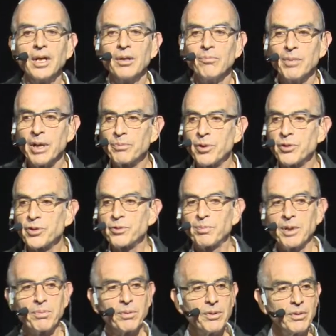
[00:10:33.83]
members,
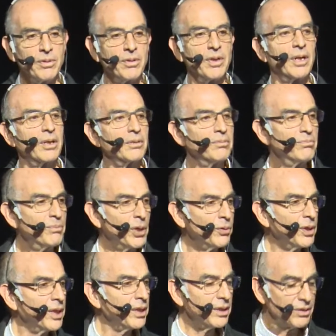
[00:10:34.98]
people who are
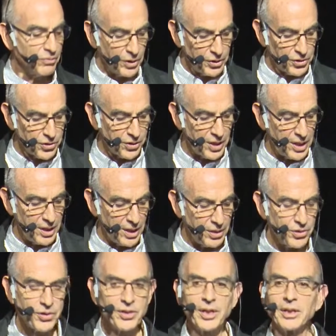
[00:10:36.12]
building real estate, and
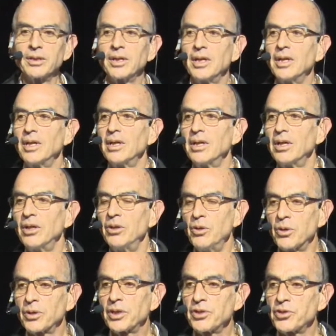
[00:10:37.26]
said,
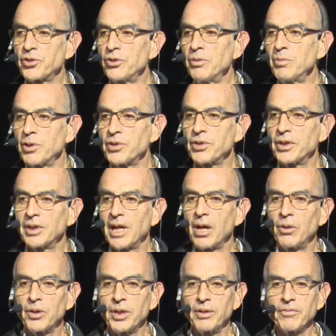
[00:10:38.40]
your consumers are now
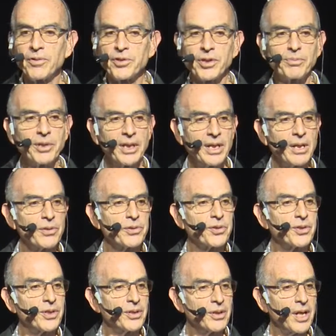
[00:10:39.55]
looking for something
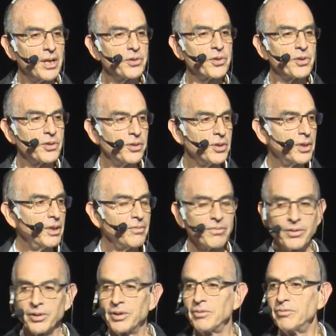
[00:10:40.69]
else. They're not just looking
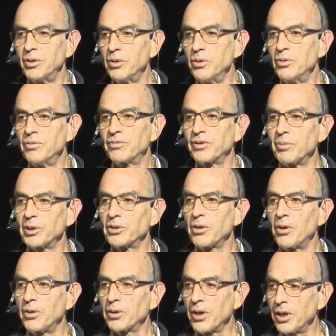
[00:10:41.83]
for the view from a
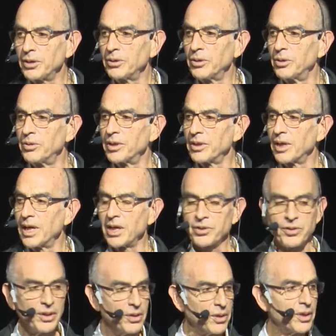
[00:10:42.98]
tall condo, they're
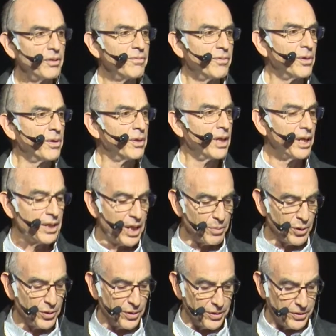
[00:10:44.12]
actually looking for a
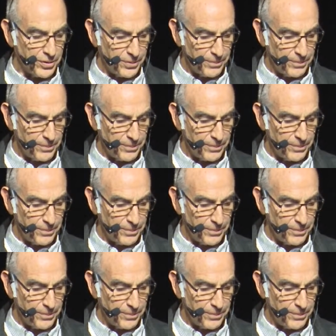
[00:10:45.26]
neighborhood.